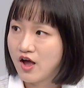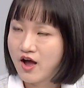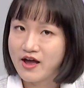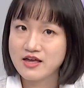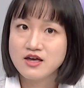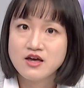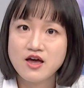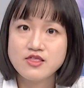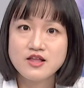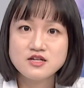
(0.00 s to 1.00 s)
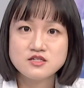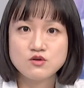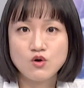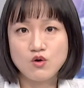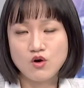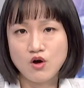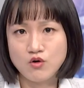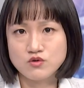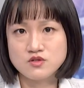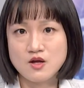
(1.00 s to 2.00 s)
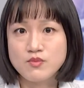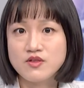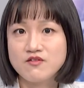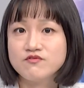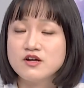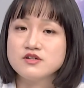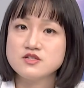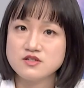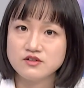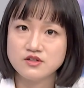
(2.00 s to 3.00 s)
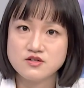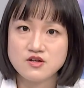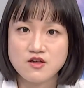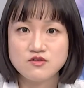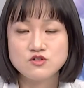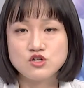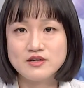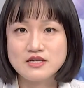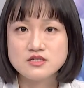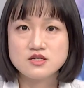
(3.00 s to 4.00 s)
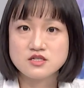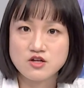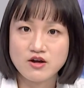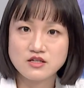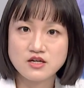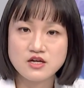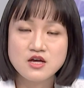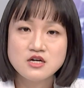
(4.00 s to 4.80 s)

high, and that's something very serious in the Chinese society.